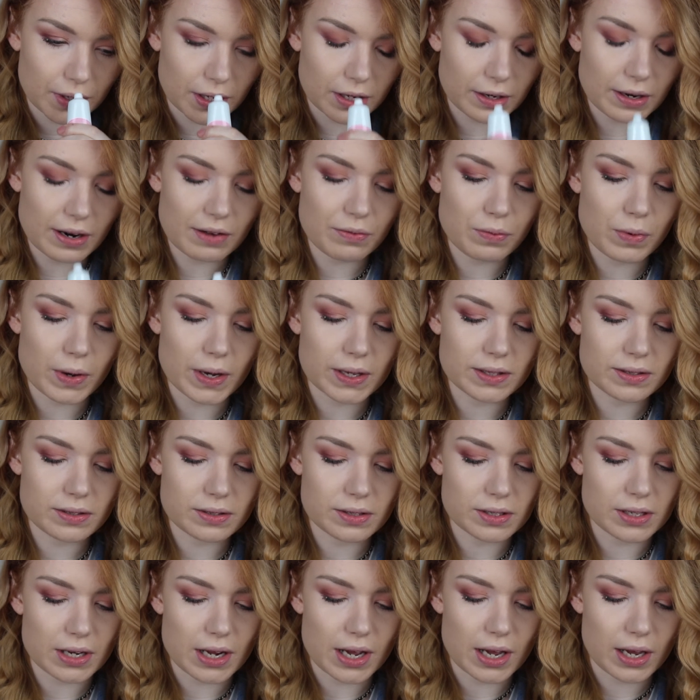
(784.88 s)
I don't have
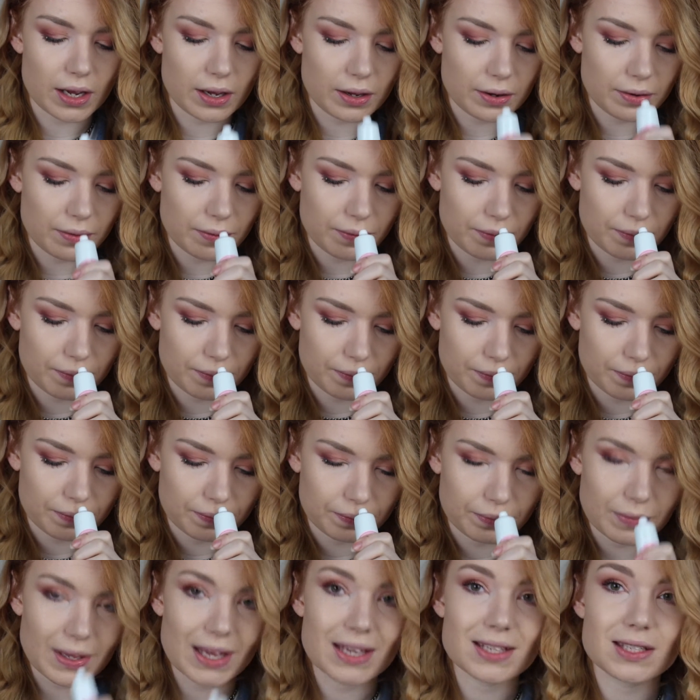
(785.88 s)
words today.
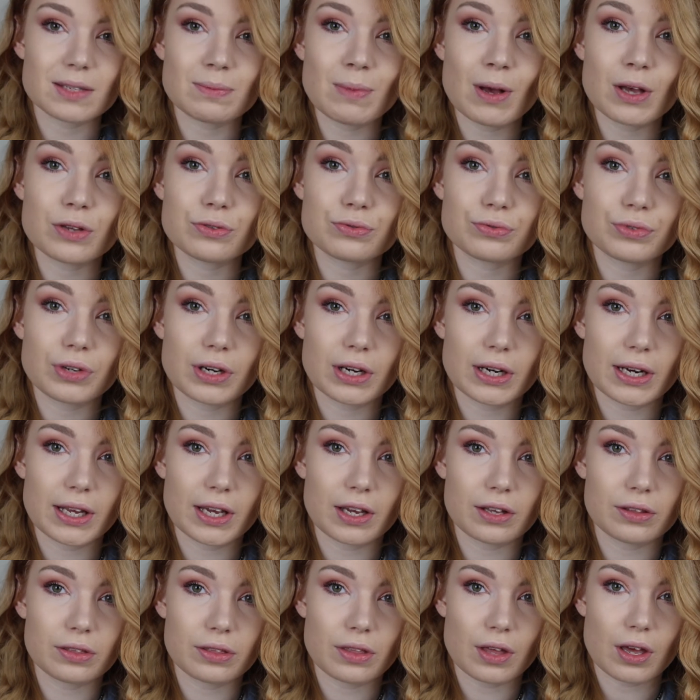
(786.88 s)
It smells really
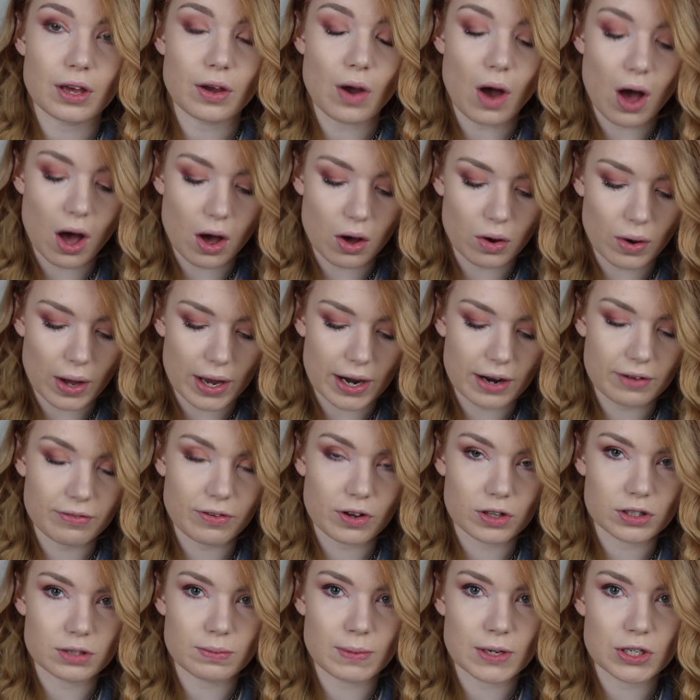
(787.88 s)
good though. Oh, and I
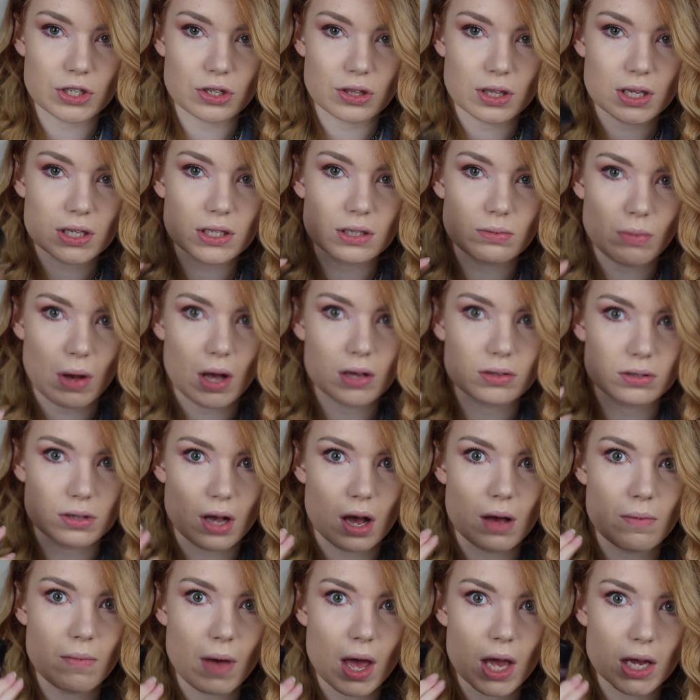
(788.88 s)
forgot to mention, this smells
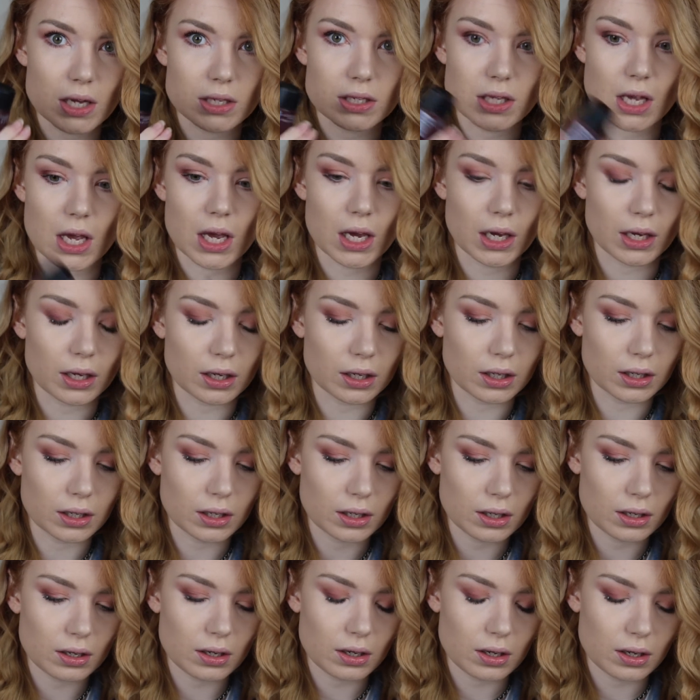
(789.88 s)
amazing.
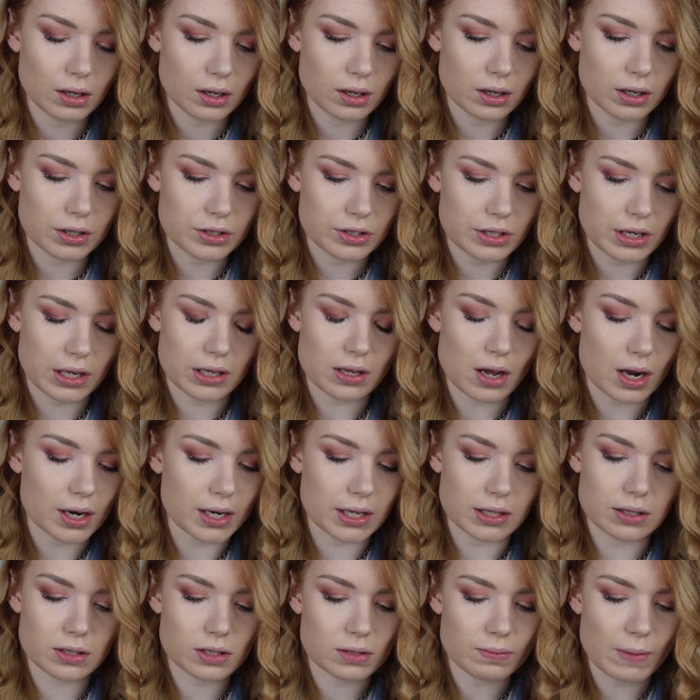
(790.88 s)
I
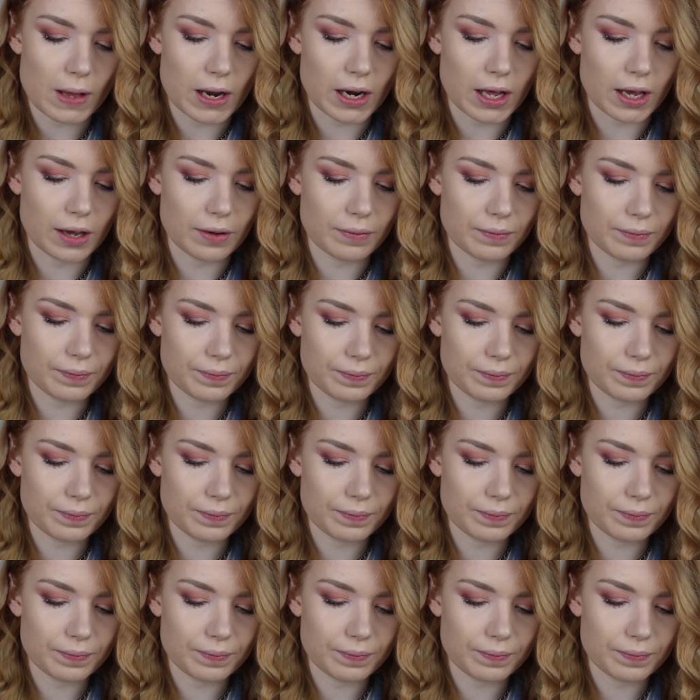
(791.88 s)
need to smell it.